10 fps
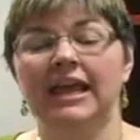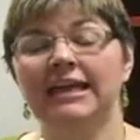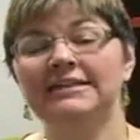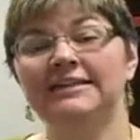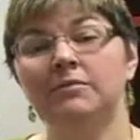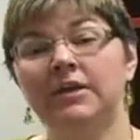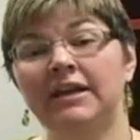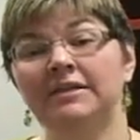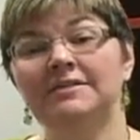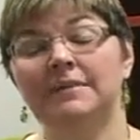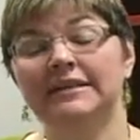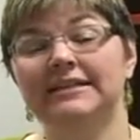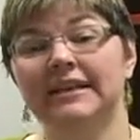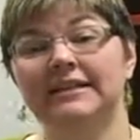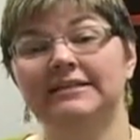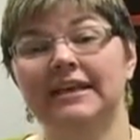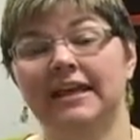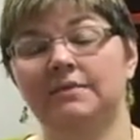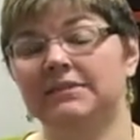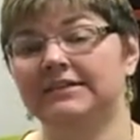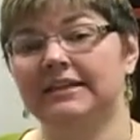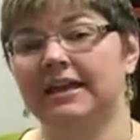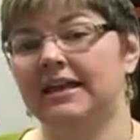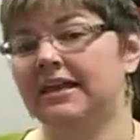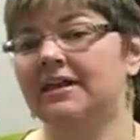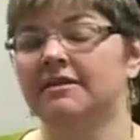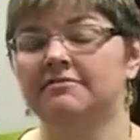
And someone else might take the time to say,